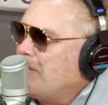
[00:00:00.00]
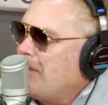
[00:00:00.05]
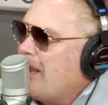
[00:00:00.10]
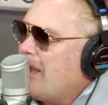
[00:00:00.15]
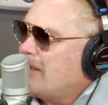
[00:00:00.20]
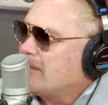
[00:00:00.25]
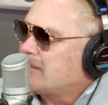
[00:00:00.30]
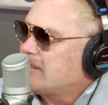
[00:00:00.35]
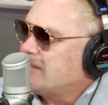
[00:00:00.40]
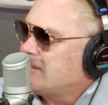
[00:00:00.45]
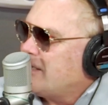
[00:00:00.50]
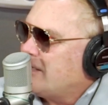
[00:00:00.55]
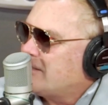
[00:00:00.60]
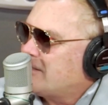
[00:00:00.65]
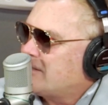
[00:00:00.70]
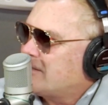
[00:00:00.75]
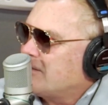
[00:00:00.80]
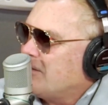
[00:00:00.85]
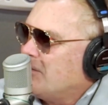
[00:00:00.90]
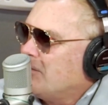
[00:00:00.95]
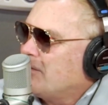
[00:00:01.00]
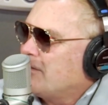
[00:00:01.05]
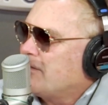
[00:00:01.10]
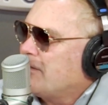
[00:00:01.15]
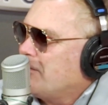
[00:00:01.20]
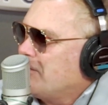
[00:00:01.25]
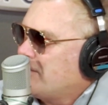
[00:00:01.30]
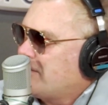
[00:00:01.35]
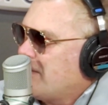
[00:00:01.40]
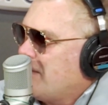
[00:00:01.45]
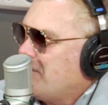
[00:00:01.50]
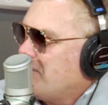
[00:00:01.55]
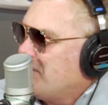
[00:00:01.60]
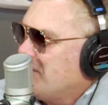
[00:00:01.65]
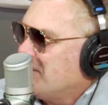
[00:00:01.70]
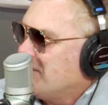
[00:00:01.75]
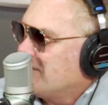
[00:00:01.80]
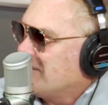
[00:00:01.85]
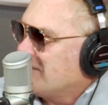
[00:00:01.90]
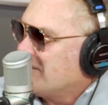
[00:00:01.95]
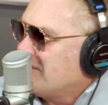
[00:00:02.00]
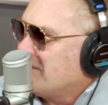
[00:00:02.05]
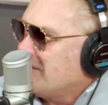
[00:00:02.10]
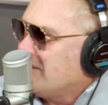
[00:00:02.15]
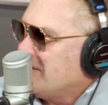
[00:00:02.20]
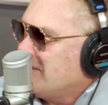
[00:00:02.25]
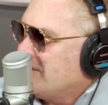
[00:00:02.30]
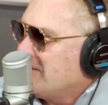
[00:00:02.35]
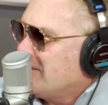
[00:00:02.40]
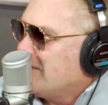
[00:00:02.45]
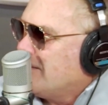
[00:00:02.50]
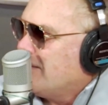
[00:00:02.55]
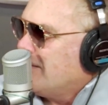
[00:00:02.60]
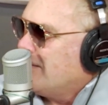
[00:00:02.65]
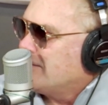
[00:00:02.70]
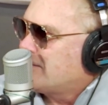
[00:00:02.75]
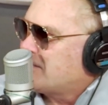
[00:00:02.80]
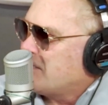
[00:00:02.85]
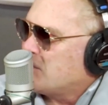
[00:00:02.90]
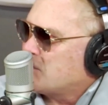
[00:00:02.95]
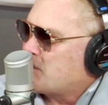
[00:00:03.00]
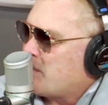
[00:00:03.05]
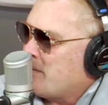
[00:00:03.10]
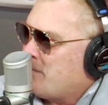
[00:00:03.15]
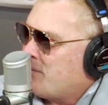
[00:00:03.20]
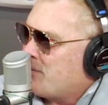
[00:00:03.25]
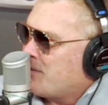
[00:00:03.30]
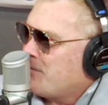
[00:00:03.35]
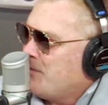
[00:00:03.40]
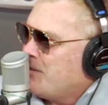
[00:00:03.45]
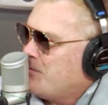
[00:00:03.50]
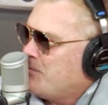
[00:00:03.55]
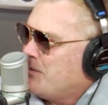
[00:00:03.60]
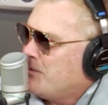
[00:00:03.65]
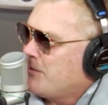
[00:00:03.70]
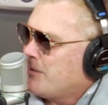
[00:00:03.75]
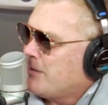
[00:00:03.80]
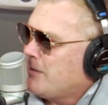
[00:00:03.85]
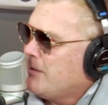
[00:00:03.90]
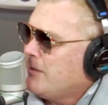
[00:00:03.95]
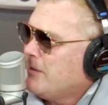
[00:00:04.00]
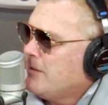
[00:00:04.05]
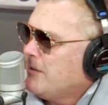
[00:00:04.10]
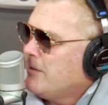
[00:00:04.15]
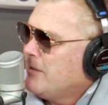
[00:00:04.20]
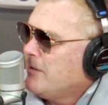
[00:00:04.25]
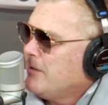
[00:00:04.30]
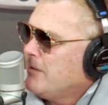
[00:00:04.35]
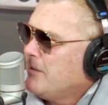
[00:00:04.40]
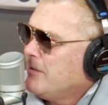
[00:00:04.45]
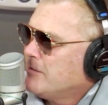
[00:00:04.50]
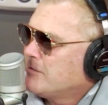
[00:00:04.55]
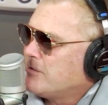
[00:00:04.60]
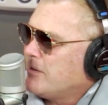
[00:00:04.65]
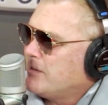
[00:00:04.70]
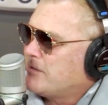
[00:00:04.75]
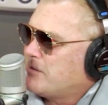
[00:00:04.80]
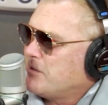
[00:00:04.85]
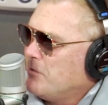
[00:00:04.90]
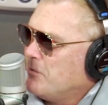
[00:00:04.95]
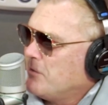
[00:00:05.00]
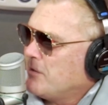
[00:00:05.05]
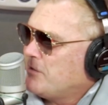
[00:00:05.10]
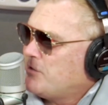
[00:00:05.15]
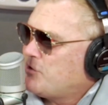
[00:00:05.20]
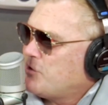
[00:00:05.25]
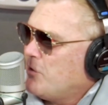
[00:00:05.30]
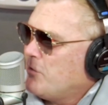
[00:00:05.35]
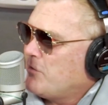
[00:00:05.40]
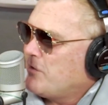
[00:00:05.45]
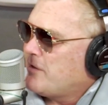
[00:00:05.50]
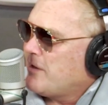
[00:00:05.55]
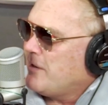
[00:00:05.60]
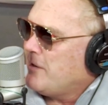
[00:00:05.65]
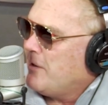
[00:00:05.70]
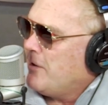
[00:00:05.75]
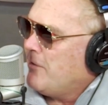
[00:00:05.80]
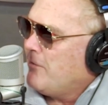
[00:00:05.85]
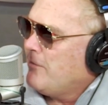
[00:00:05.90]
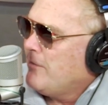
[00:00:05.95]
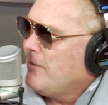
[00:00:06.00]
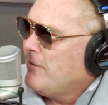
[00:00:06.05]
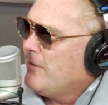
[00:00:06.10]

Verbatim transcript: and Mazz because that's only the only time the the uh, salespeople come in the building. So that's the only show that they know.